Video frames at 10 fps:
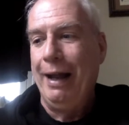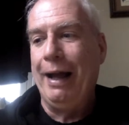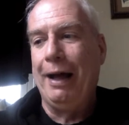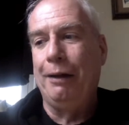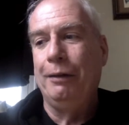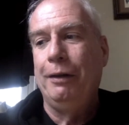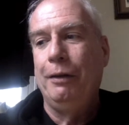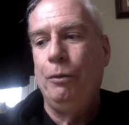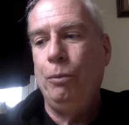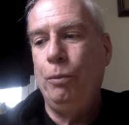Uh,
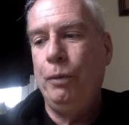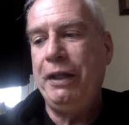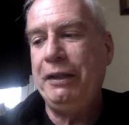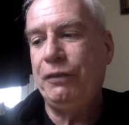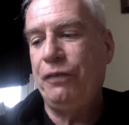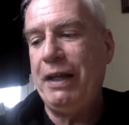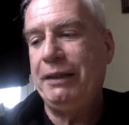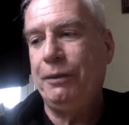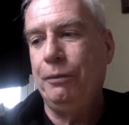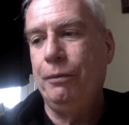he's faced